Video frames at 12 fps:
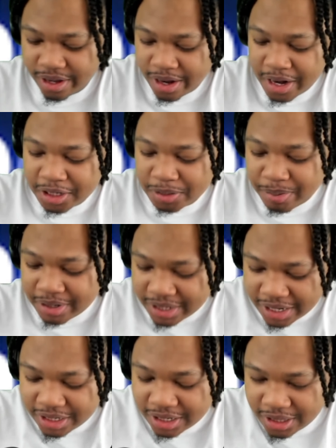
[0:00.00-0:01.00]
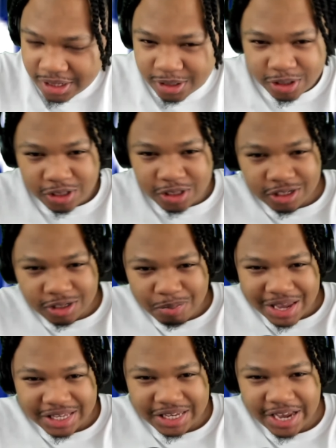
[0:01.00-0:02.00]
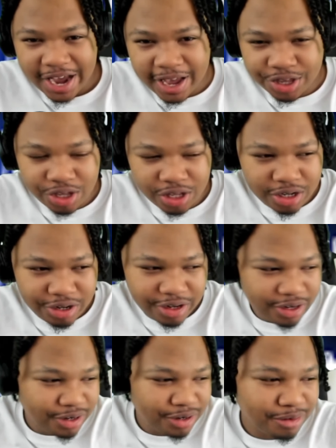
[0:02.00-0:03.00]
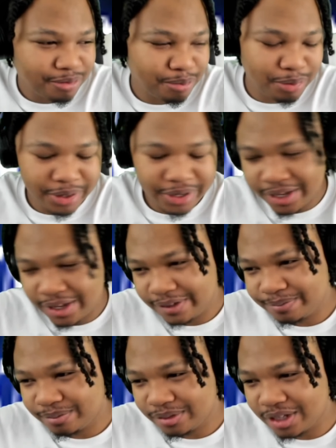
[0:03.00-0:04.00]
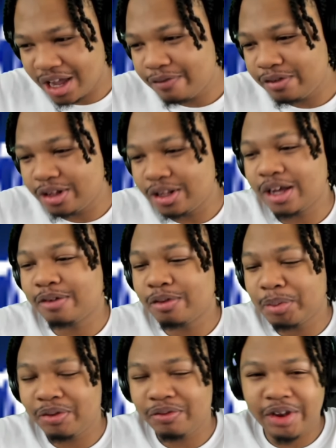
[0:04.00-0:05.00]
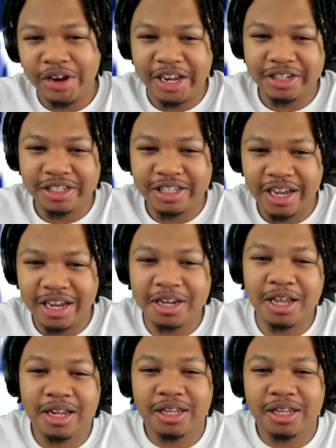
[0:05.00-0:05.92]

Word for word: I'm expecting like nothing spectacular, but I feel like I'm gonna be very entertained.